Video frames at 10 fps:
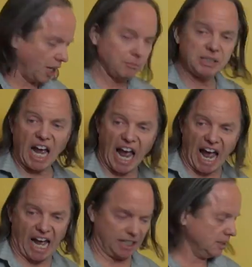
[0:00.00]
means
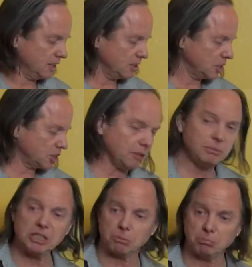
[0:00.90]
hat, sha
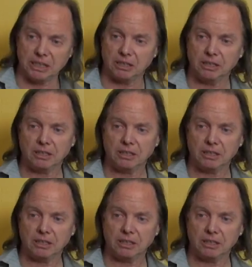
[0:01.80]
means meat.